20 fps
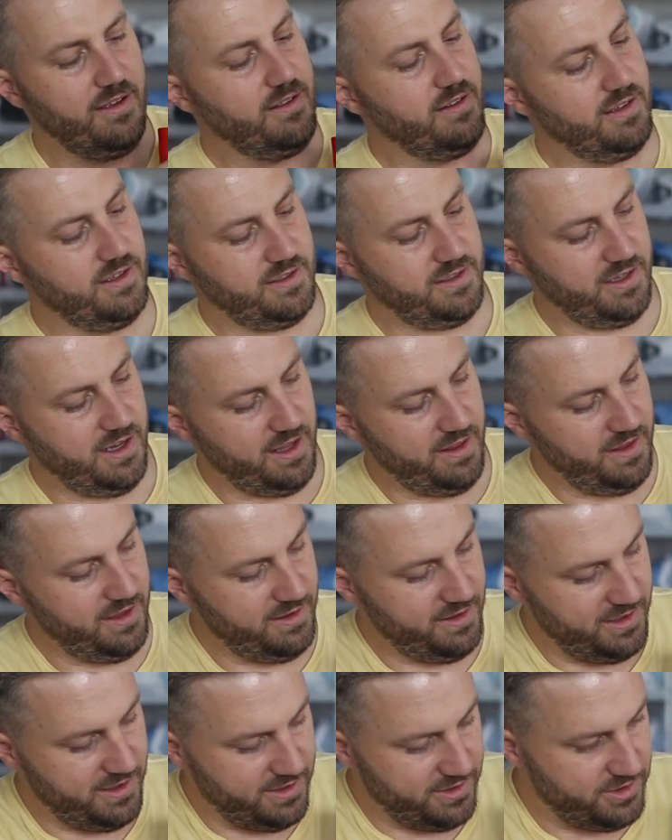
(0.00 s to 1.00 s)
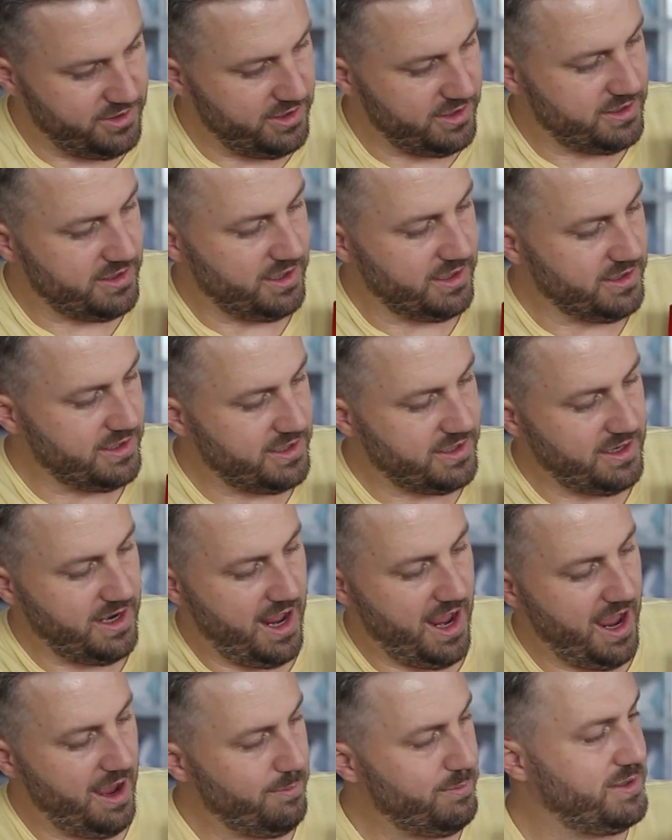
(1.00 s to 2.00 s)
Let's see, I think that's just on
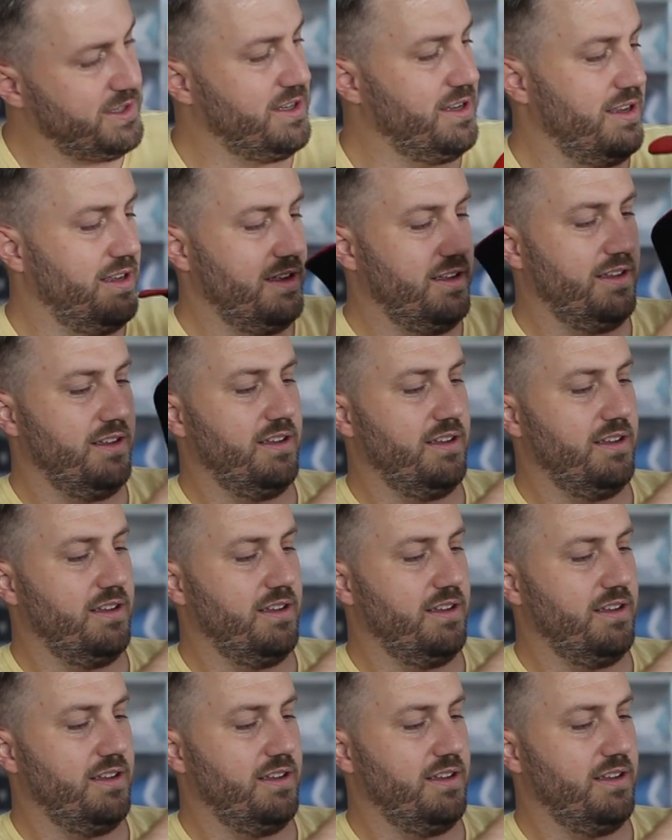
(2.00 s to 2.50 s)
snaps.